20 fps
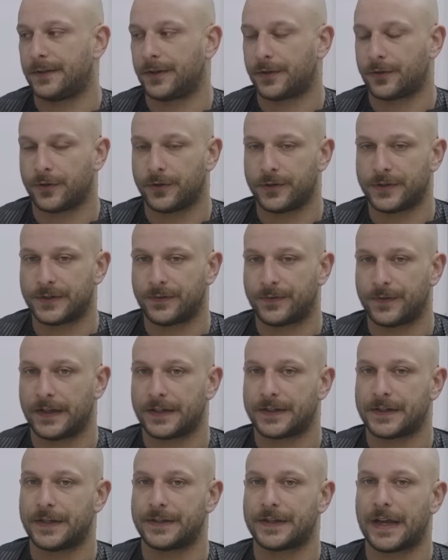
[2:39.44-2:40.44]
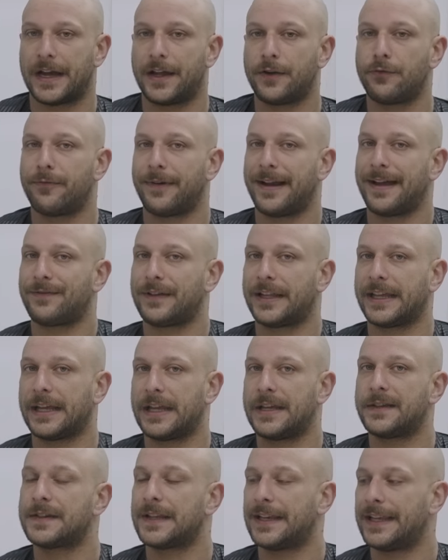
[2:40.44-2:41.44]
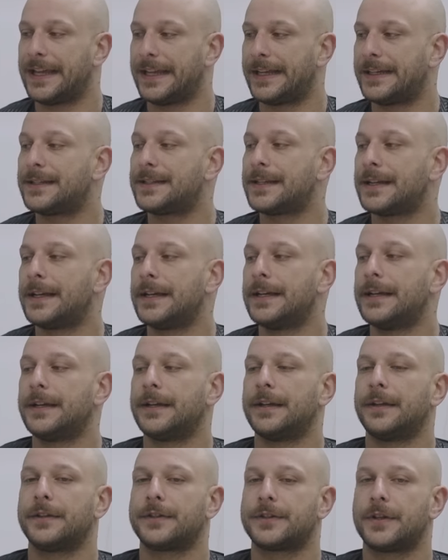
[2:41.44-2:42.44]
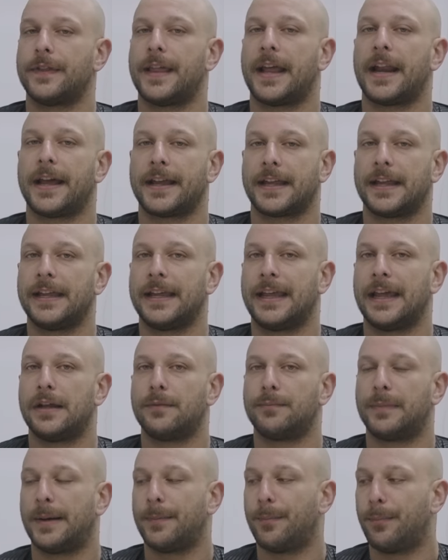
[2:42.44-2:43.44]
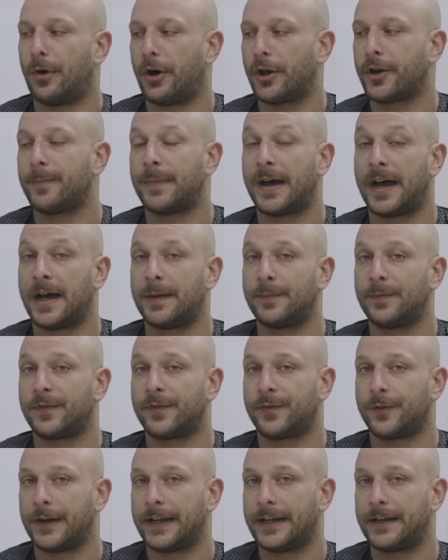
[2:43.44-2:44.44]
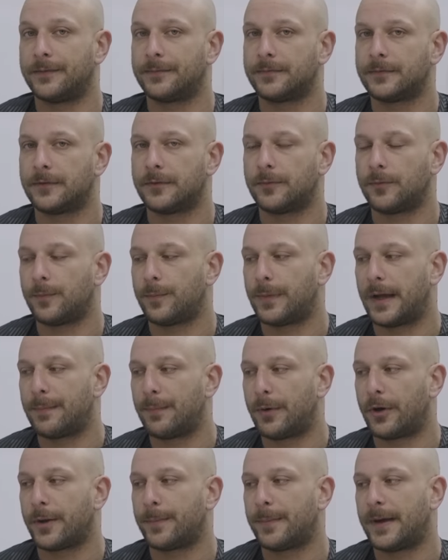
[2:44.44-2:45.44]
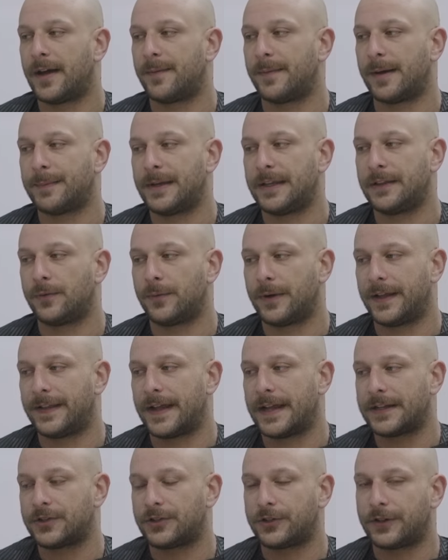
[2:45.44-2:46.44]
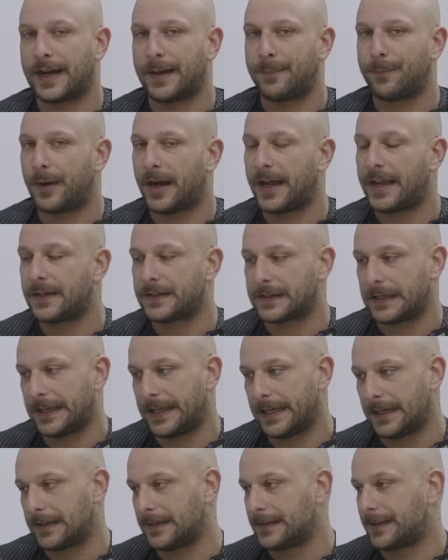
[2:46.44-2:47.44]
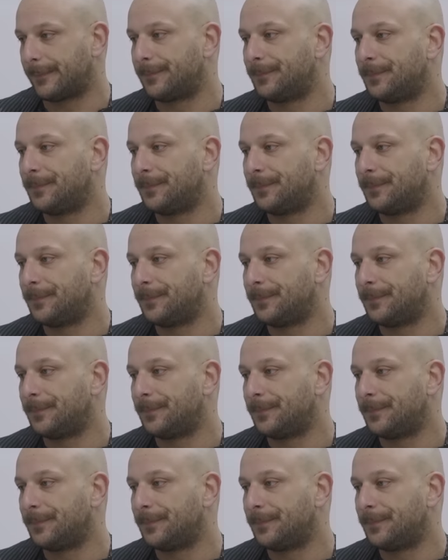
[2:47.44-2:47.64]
the crucifix is unraveling his legs so that I can get my bottom arm free. By bottom arm, I mean the one that's trapped by his legs.